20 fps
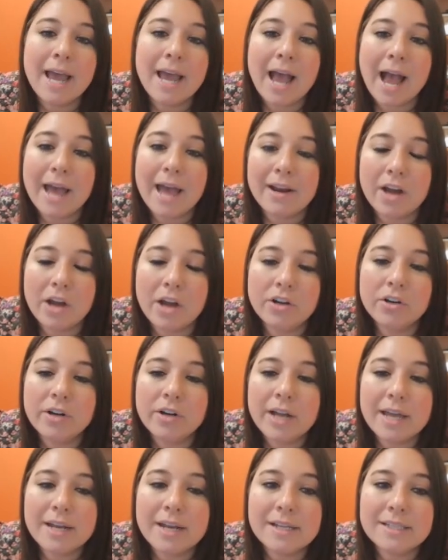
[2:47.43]
and under
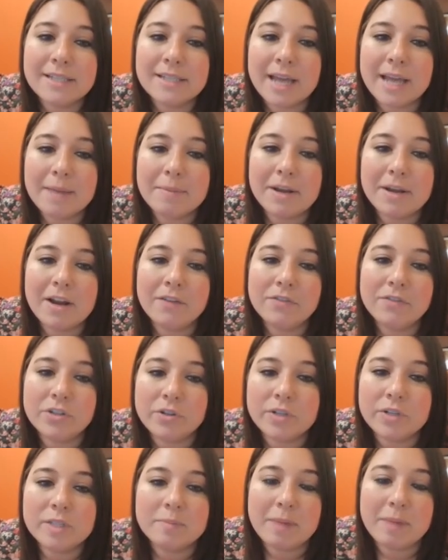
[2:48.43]
an assignment of
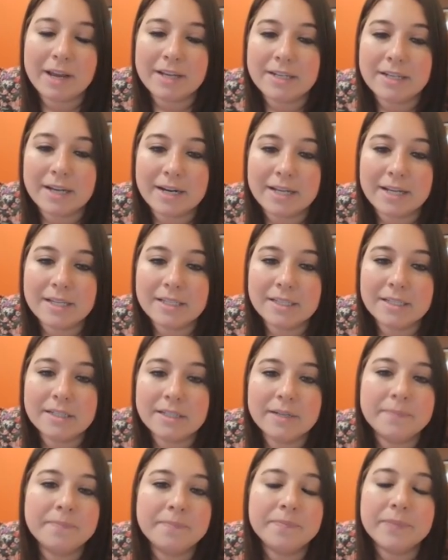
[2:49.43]
duties by a
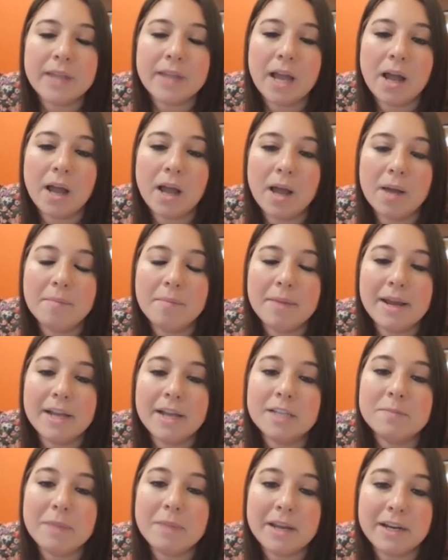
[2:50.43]
dentist. An
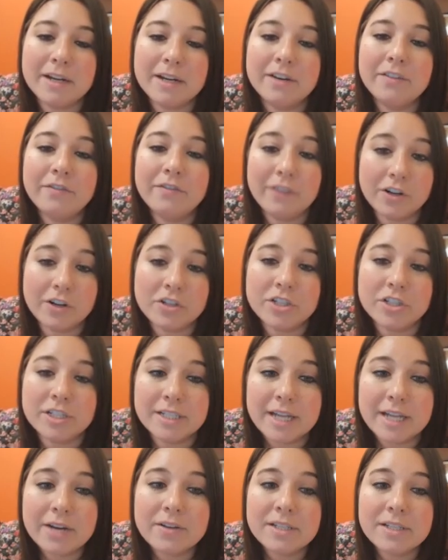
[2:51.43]
expanded function
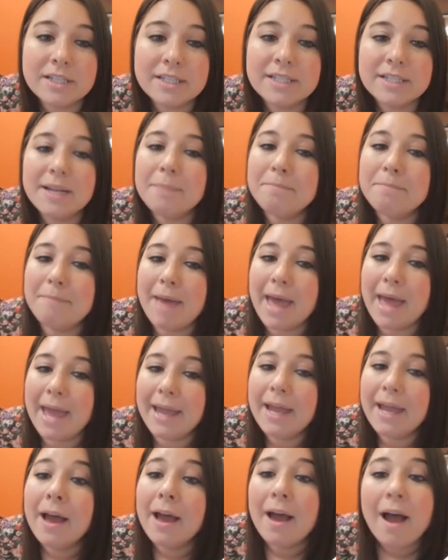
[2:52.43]
dental assistant
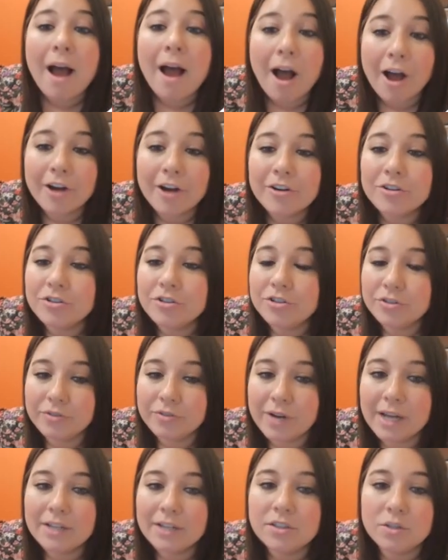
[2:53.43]
may, under
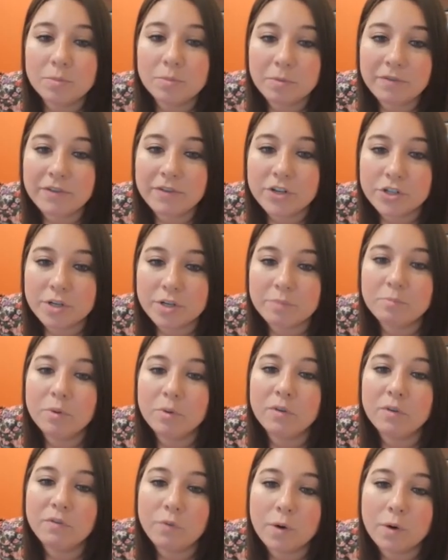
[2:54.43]
direct supervision,
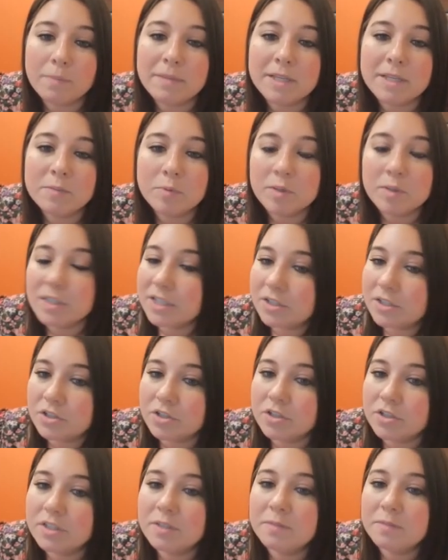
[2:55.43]
perform these
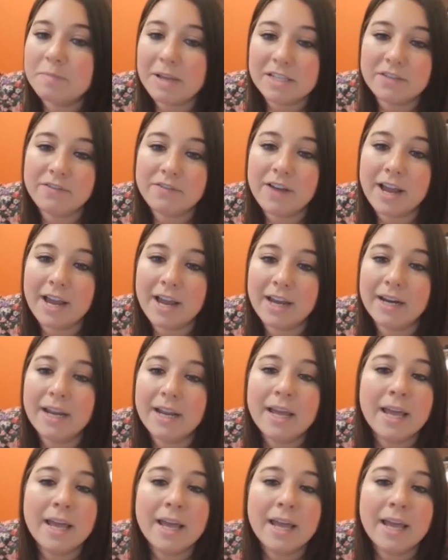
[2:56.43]
procedures specified